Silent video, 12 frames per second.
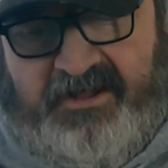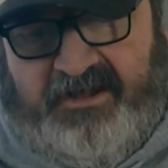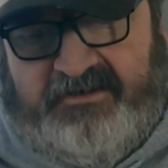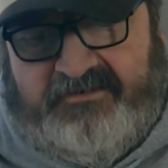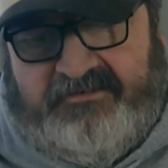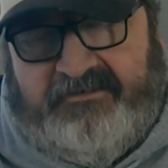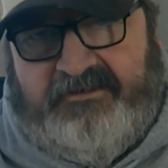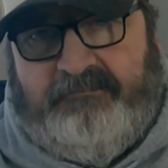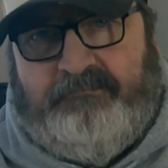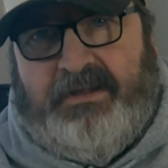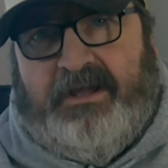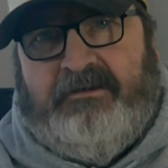actually
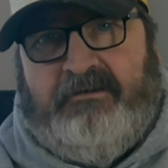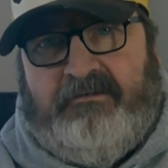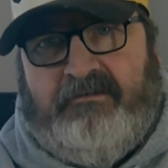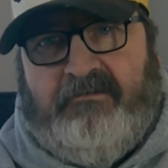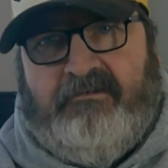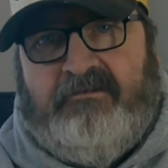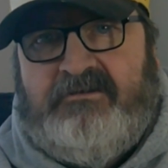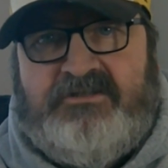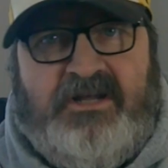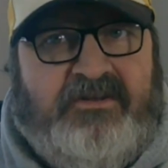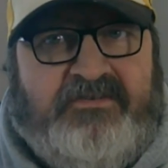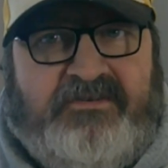better or
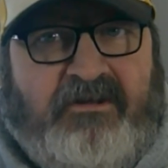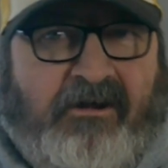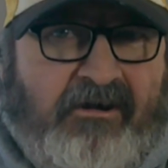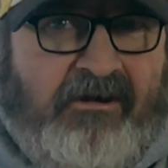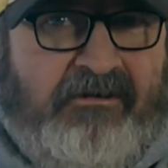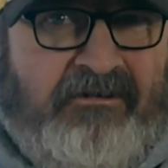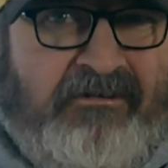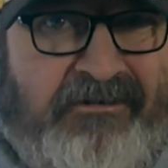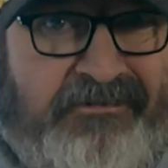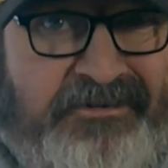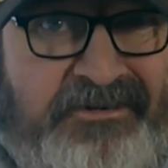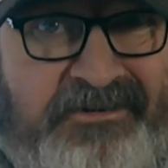just
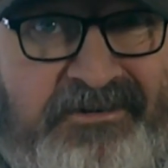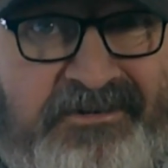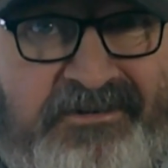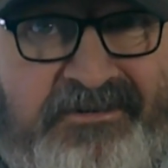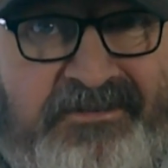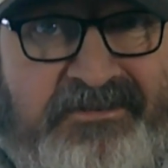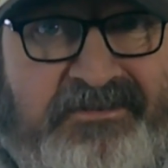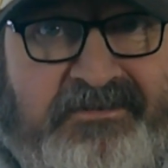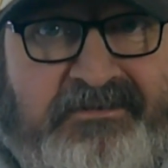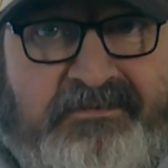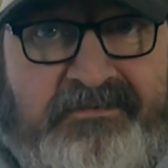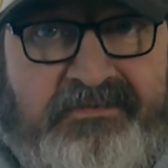harder
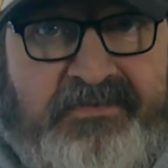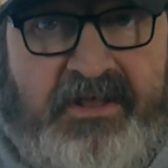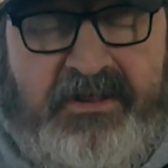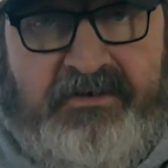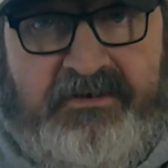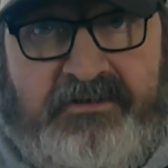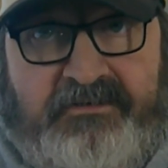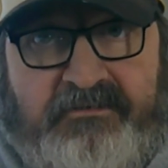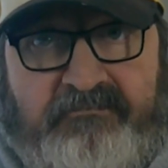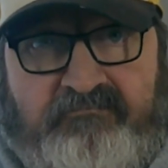than,